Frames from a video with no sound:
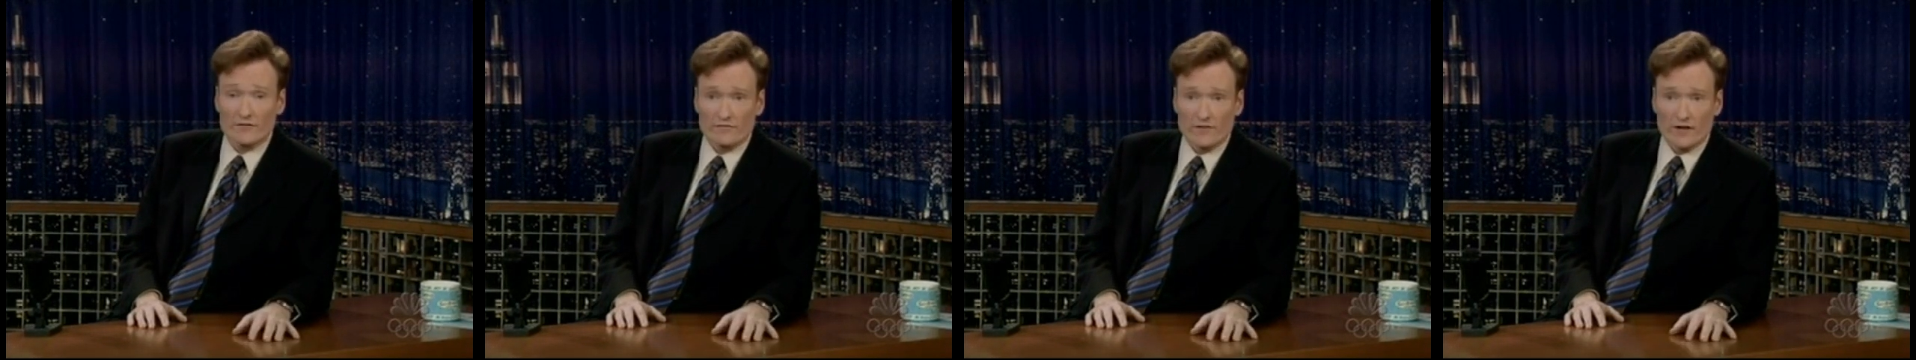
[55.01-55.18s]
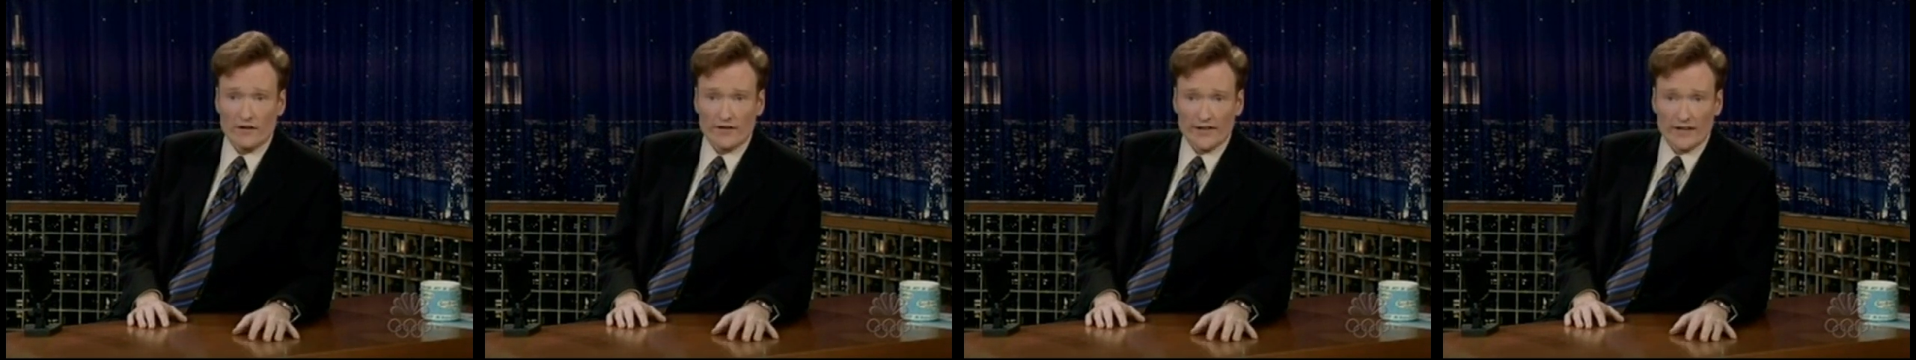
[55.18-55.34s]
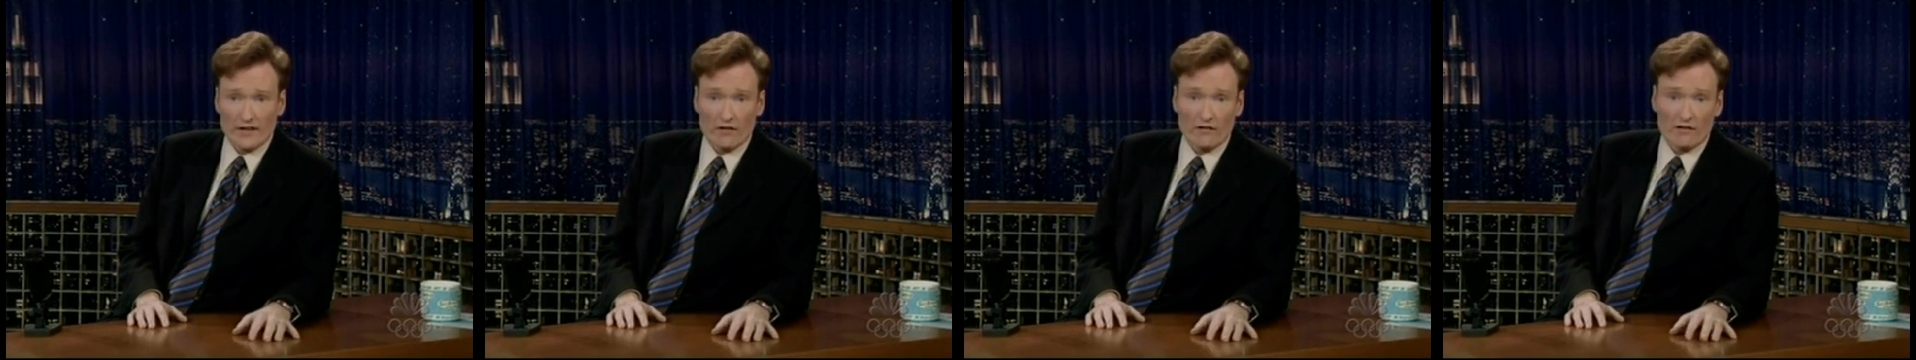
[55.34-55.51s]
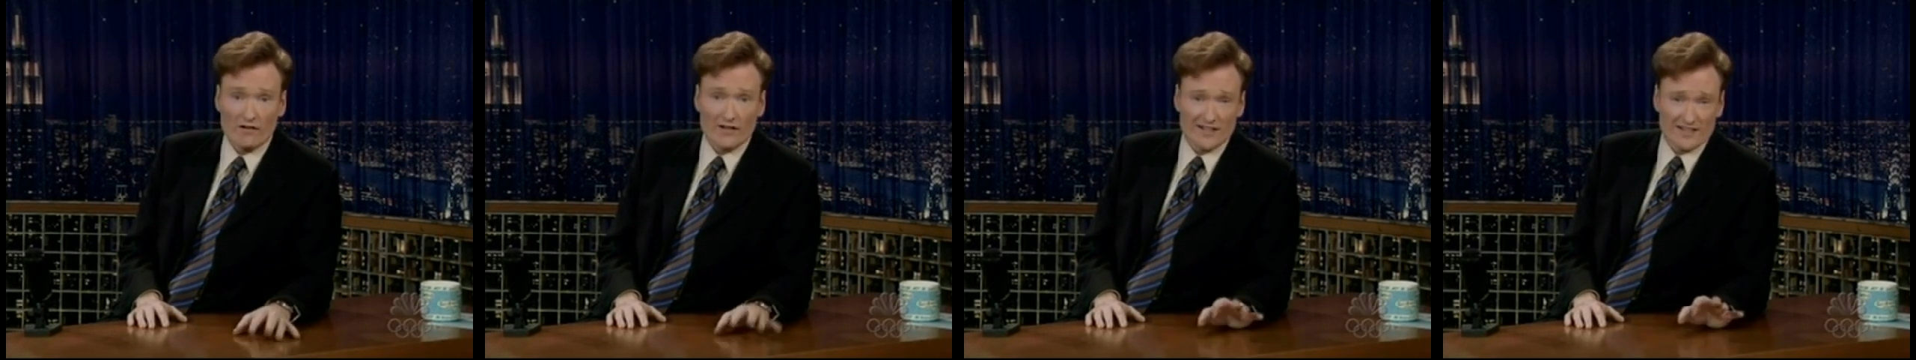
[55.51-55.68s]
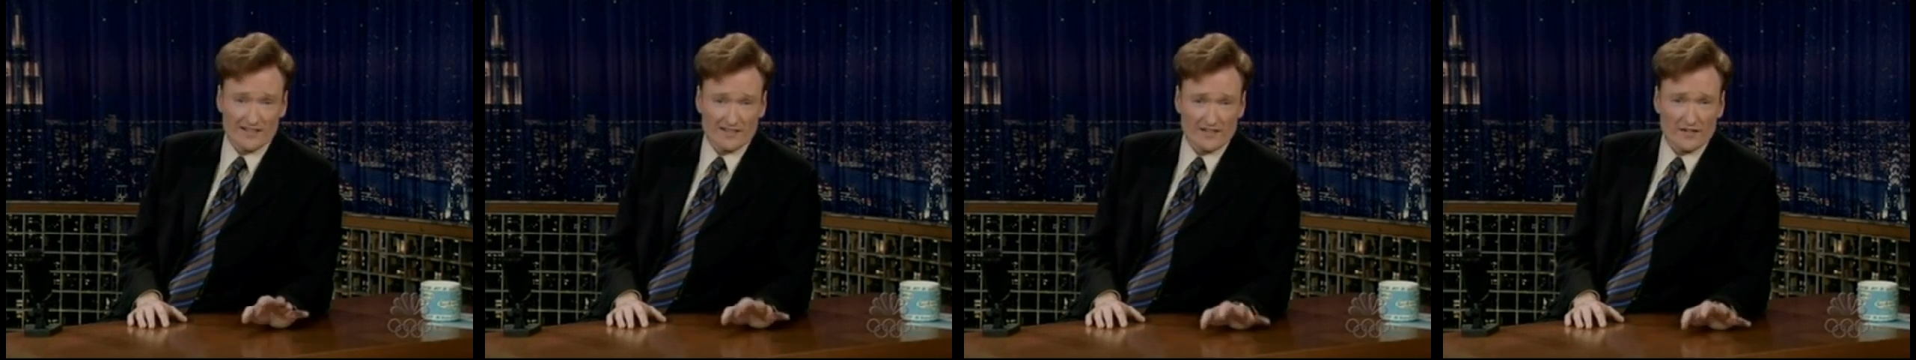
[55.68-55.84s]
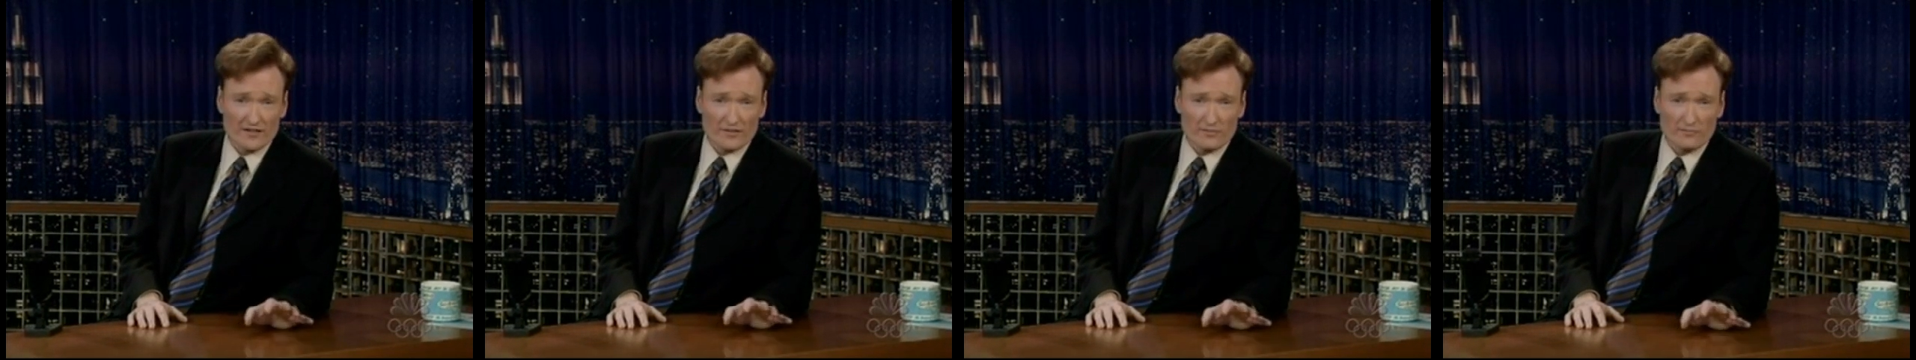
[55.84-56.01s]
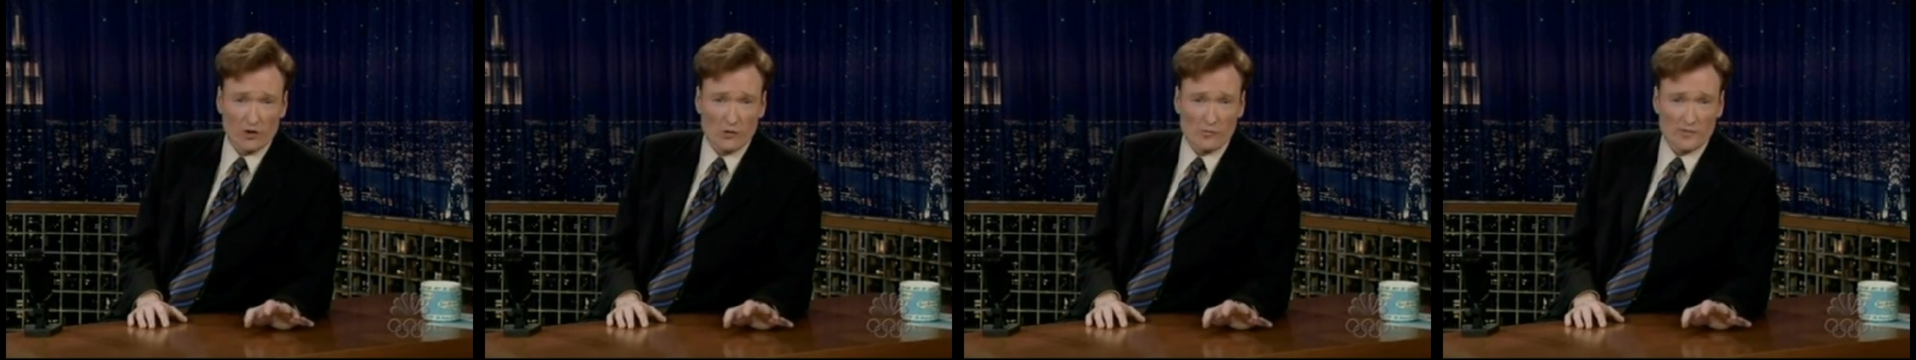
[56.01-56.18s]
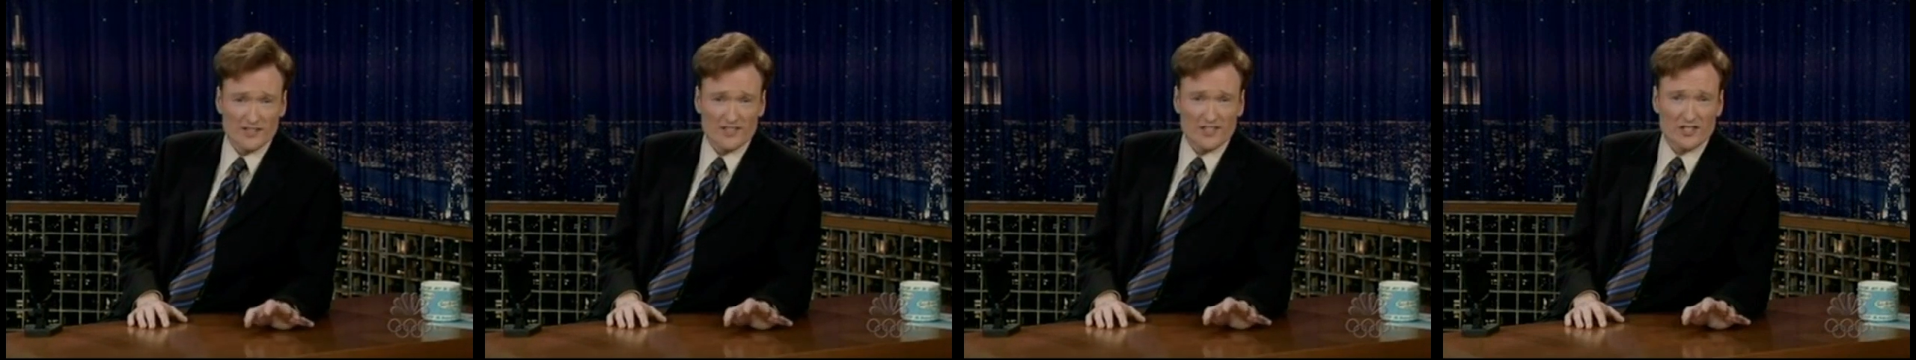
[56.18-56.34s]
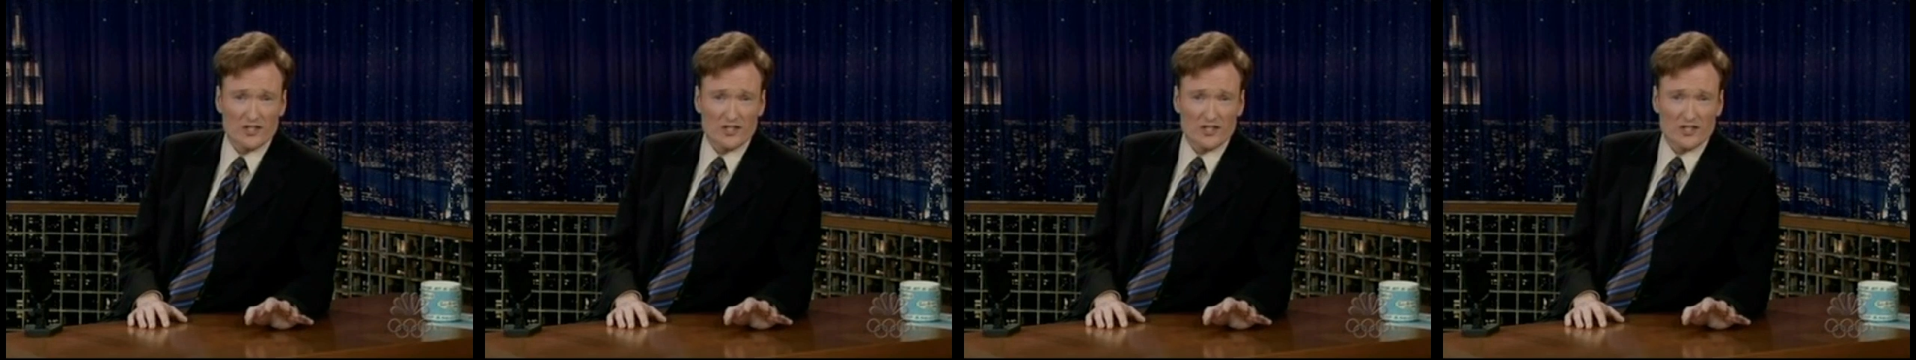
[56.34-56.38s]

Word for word: very hard at this moment